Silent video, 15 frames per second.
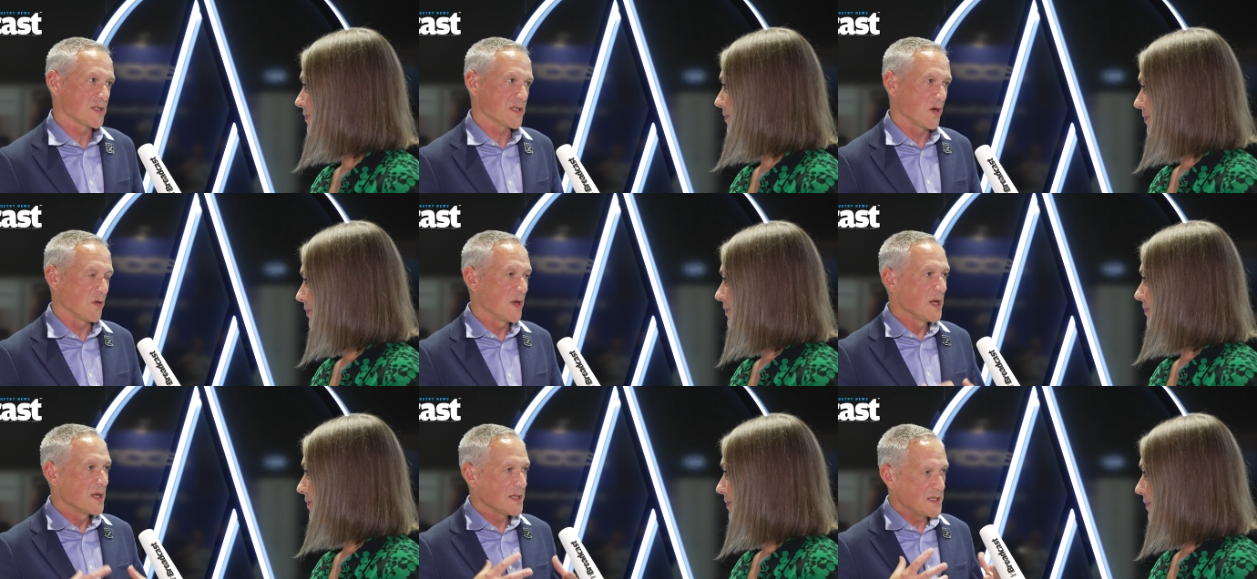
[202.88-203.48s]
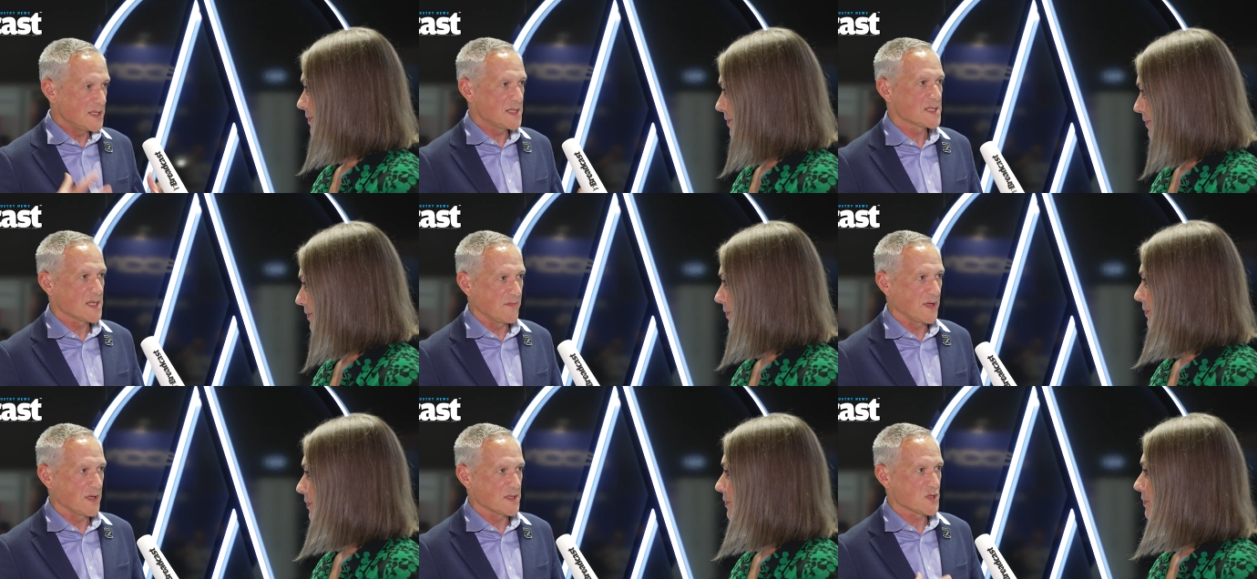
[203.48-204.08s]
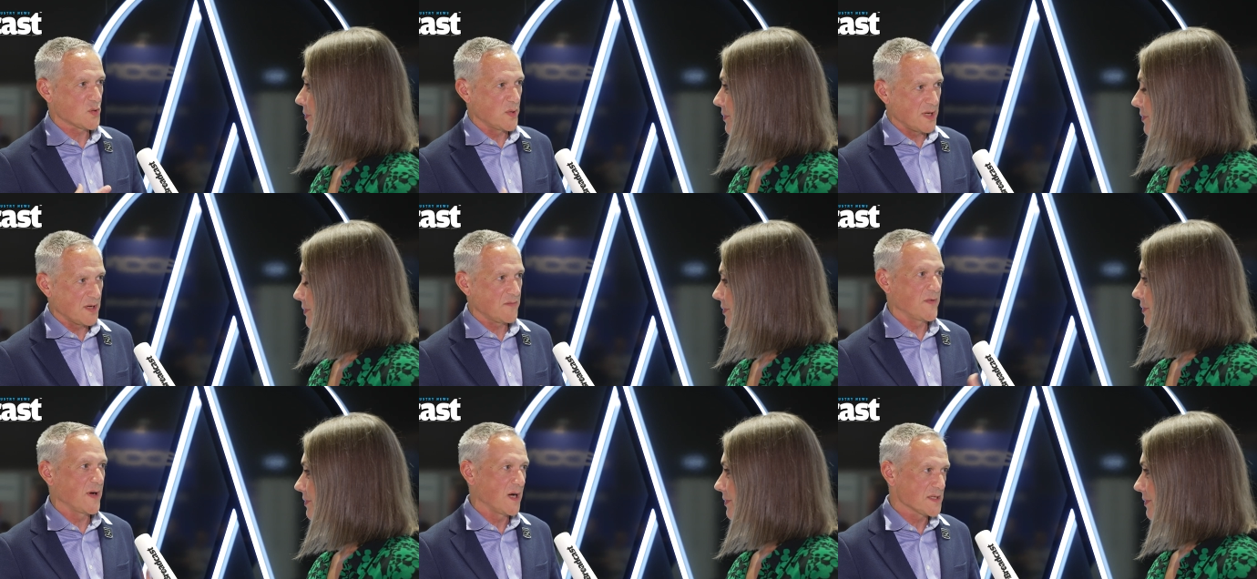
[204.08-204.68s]
Speaker 1: So they need something that's quick,
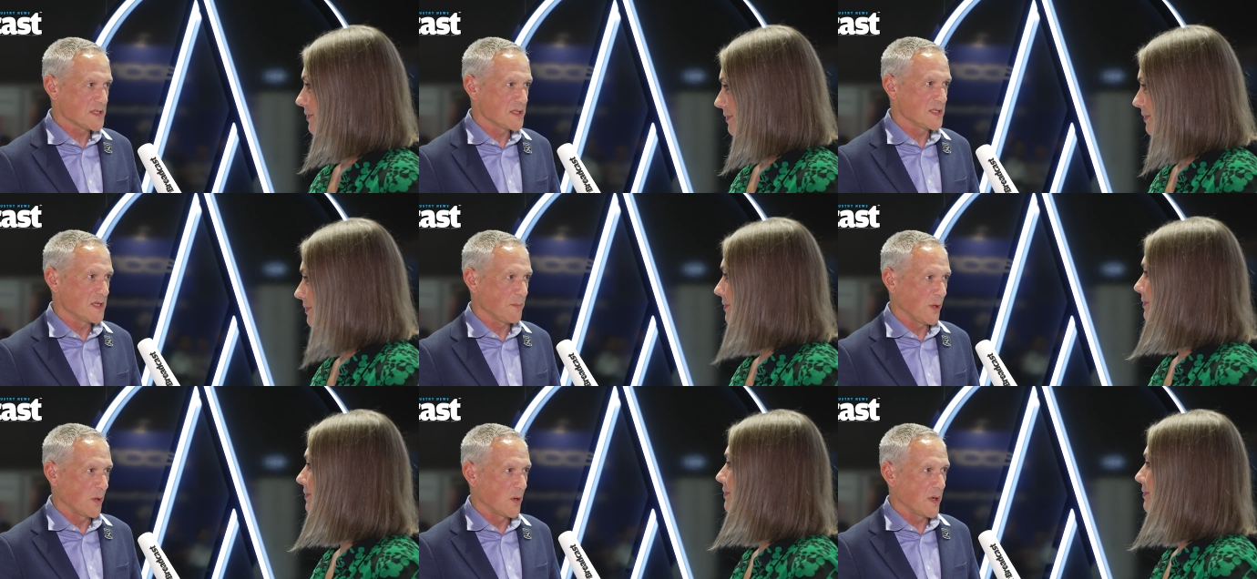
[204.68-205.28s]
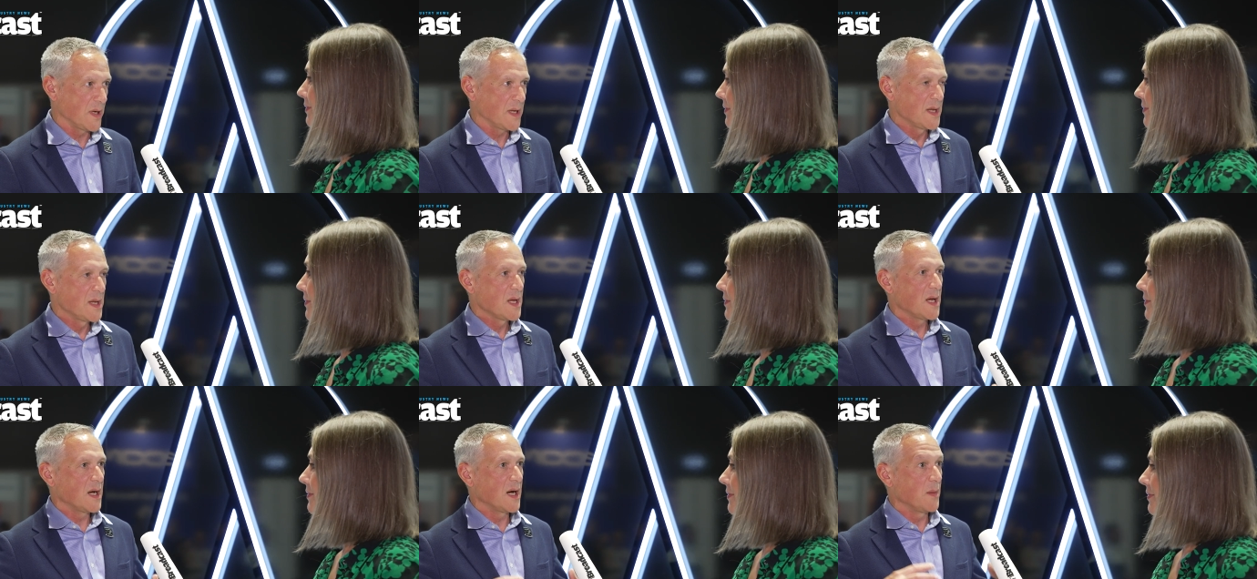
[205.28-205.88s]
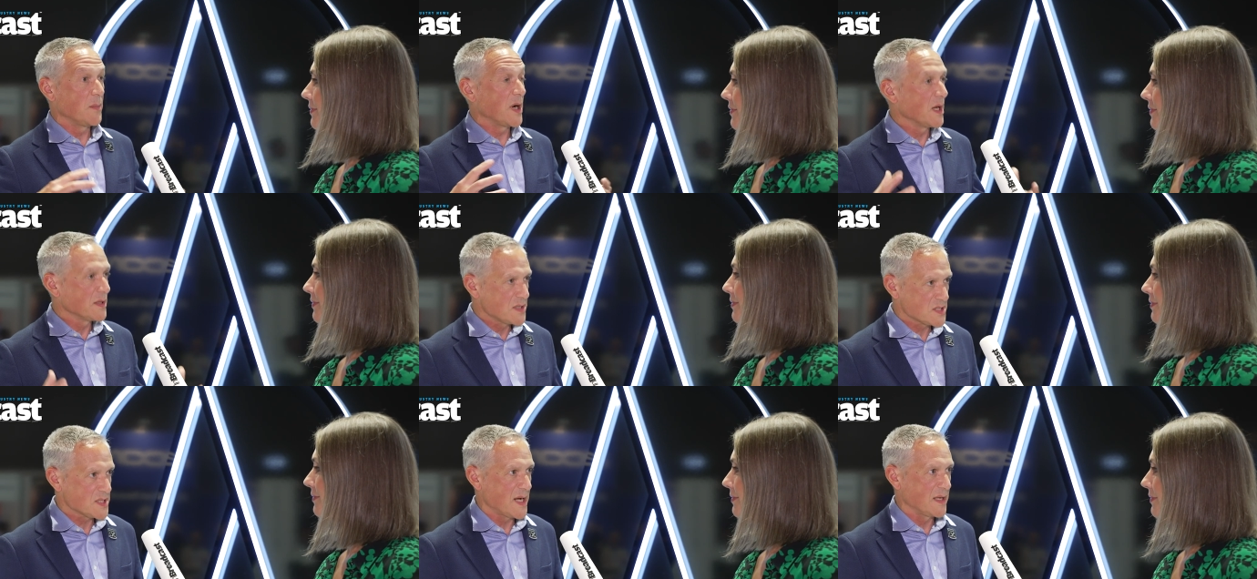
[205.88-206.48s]
fast to deploy, um,
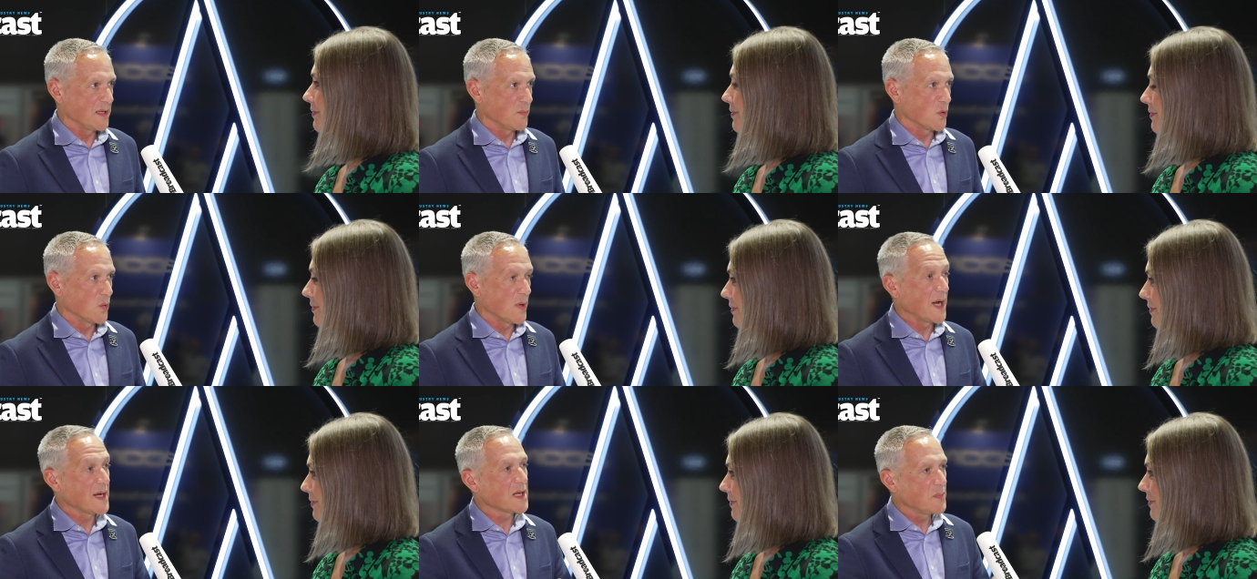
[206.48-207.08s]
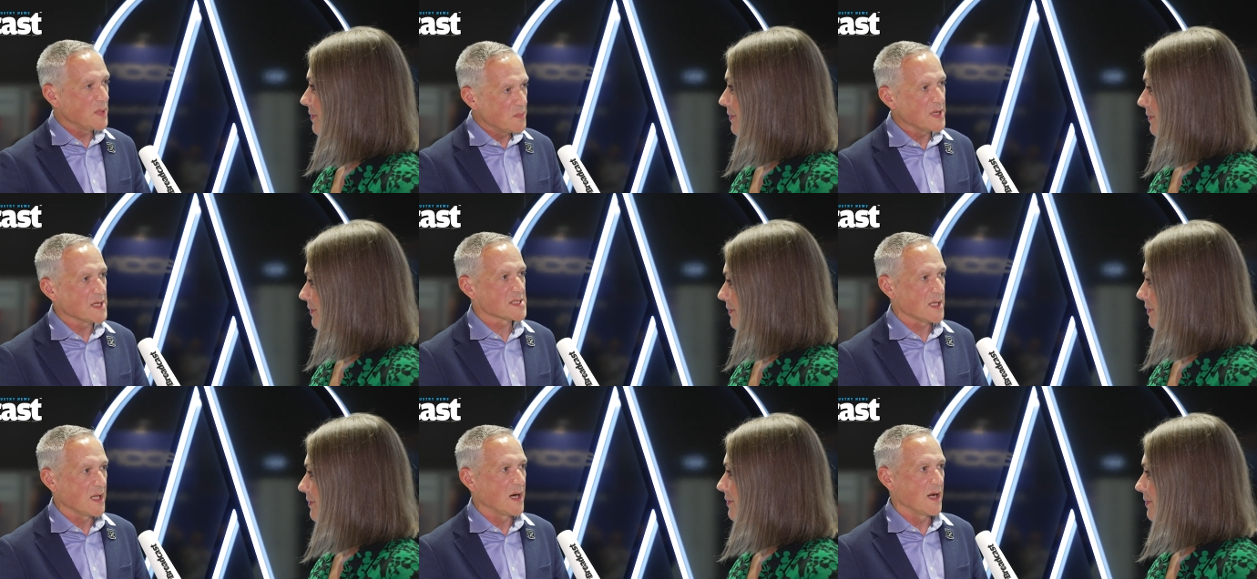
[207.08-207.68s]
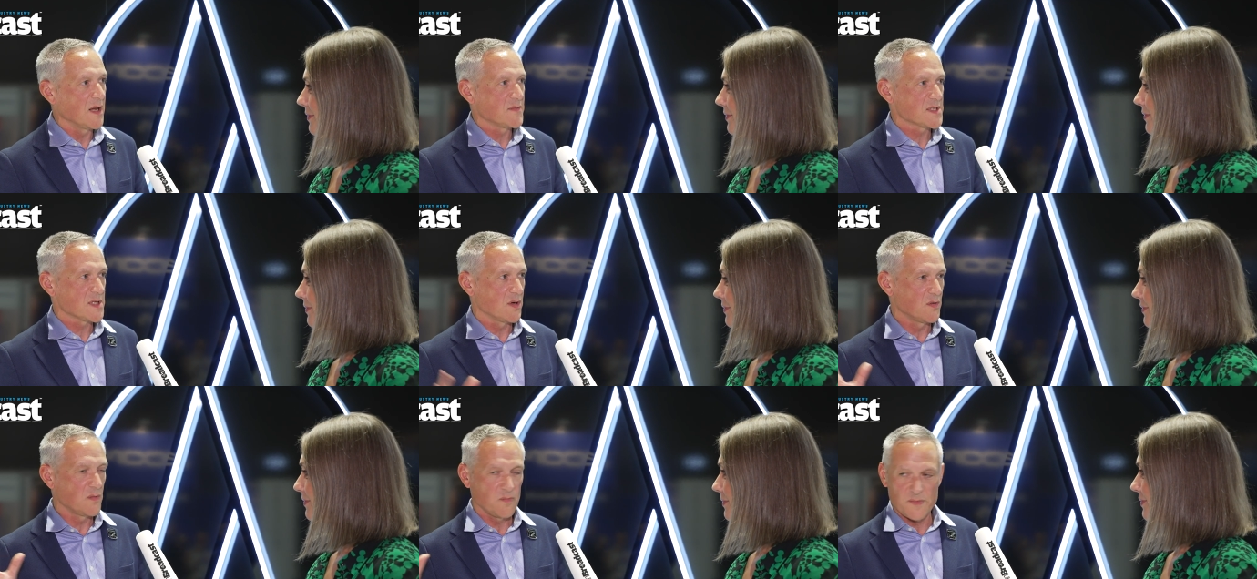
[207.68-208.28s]
understandable, and can be mixed live.
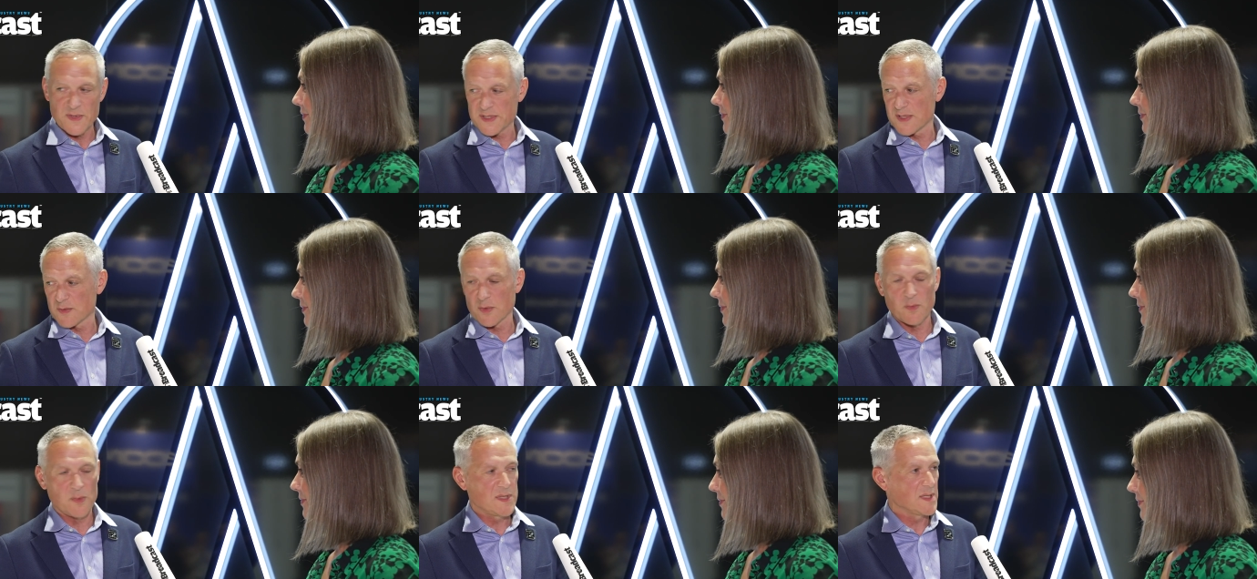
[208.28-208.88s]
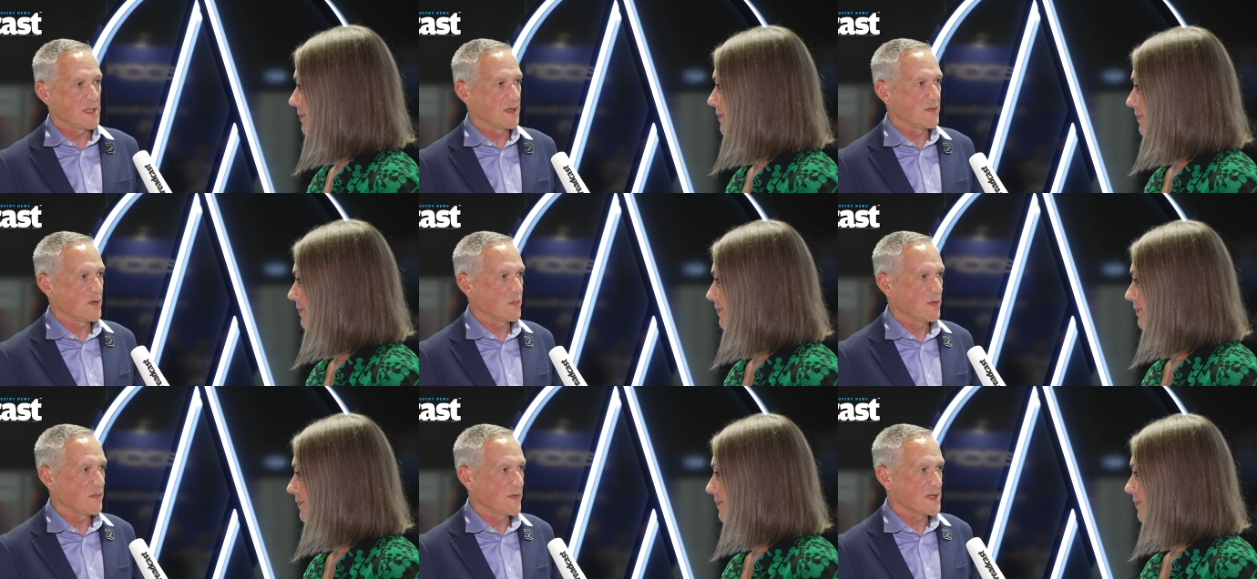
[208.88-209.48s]
So this is what we delivered with